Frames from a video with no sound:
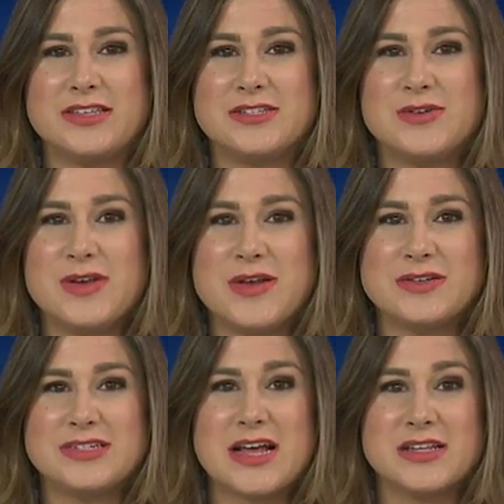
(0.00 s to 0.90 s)
in
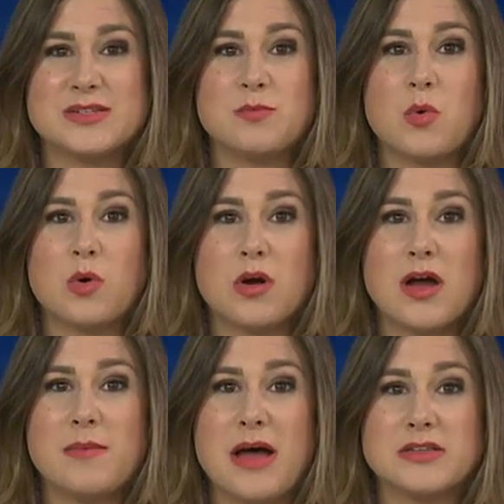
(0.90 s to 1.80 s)
studio to tell us
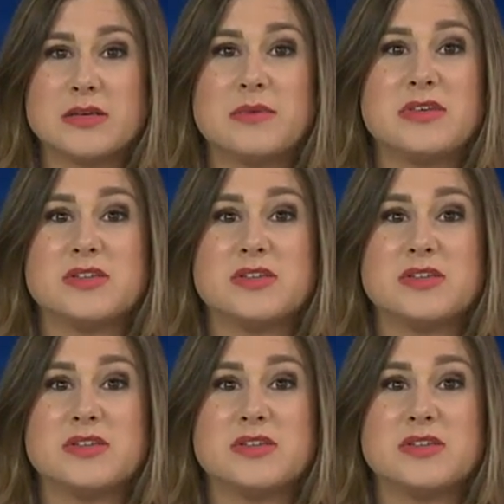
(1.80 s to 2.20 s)
more about some